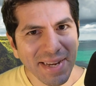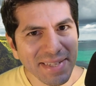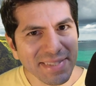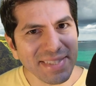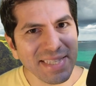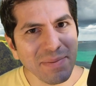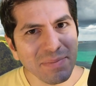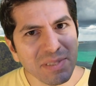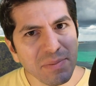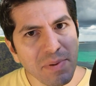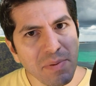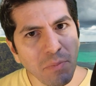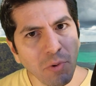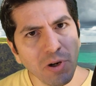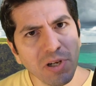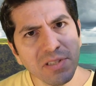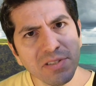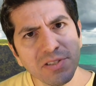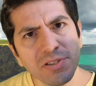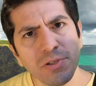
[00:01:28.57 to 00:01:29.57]
seems to be more
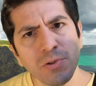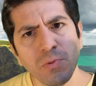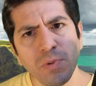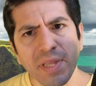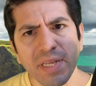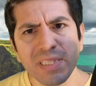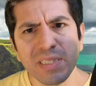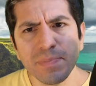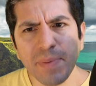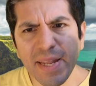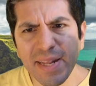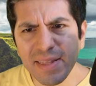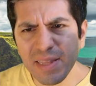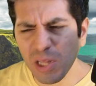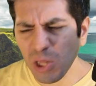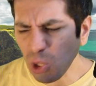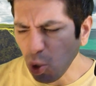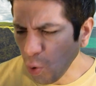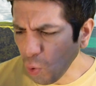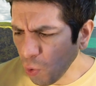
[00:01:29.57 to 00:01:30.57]
concerned with expanding the
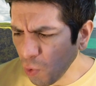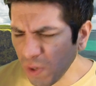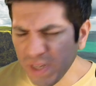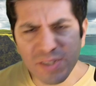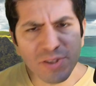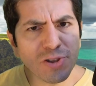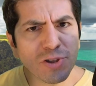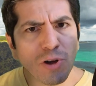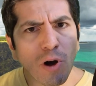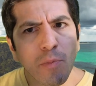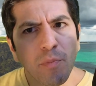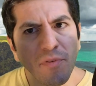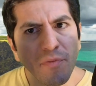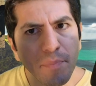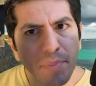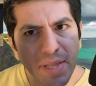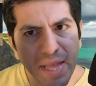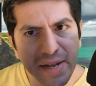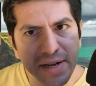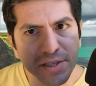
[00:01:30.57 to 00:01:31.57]
lore and scope of
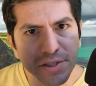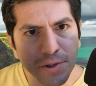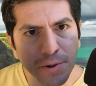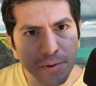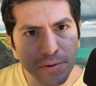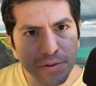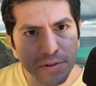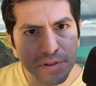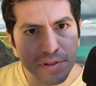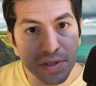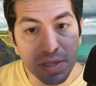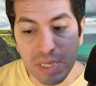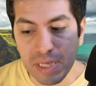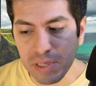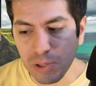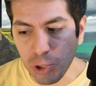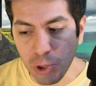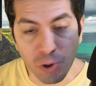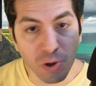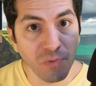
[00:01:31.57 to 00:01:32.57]
Planetos, the
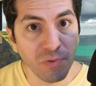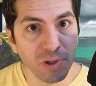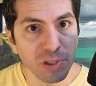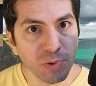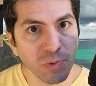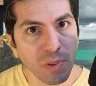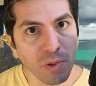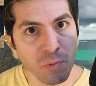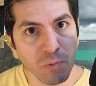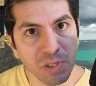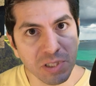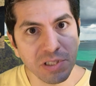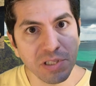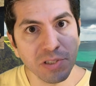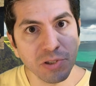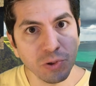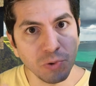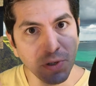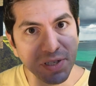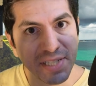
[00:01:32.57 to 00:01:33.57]
universe within which the
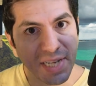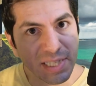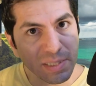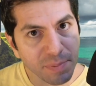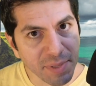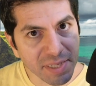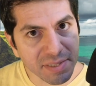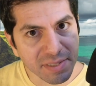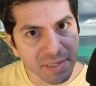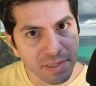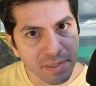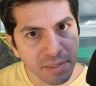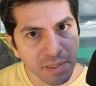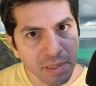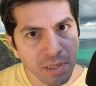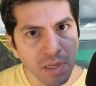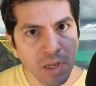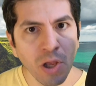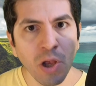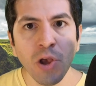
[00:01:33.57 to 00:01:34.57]
story takes place in,
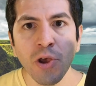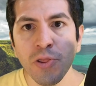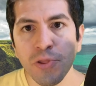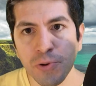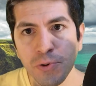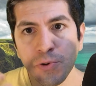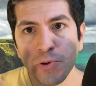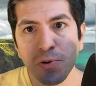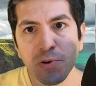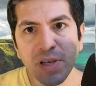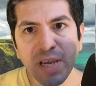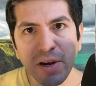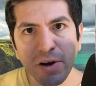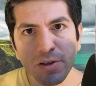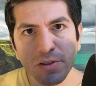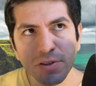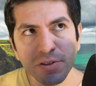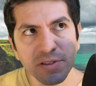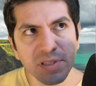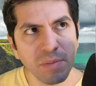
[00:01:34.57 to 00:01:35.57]
through new
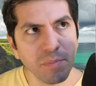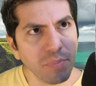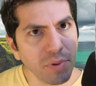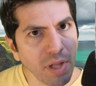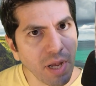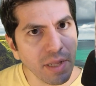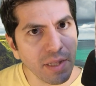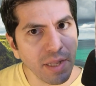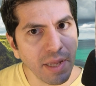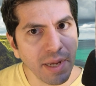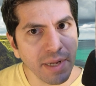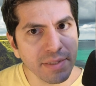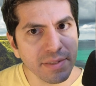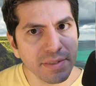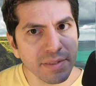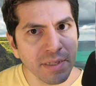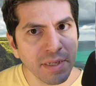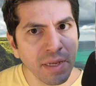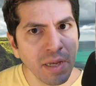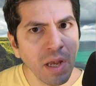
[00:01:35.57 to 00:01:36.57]
characters and plot
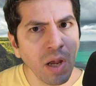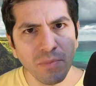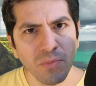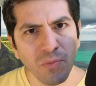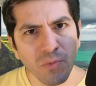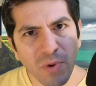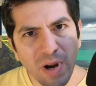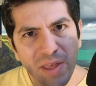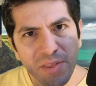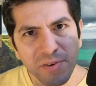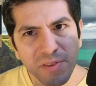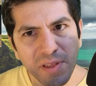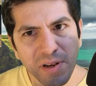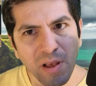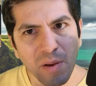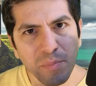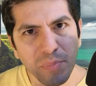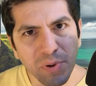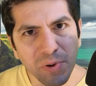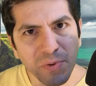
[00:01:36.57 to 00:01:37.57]
lines, rather than
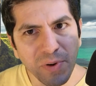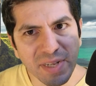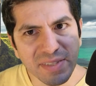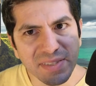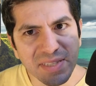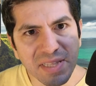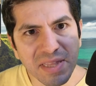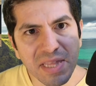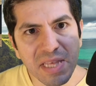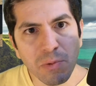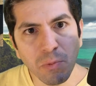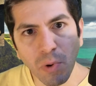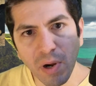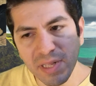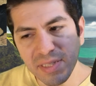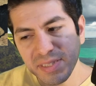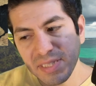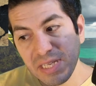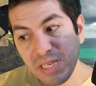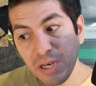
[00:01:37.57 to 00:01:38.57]
on progressing the
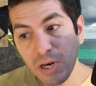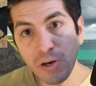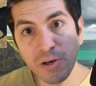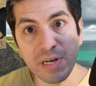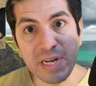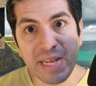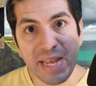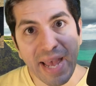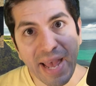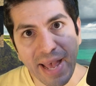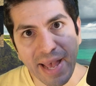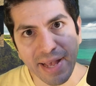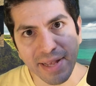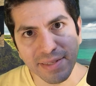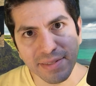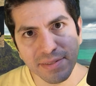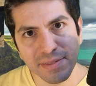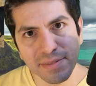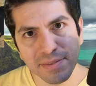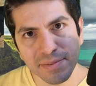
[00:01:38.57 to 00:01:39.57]
ones he already
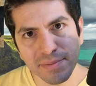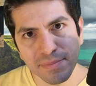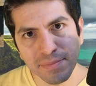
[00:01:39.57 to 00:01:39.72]
has.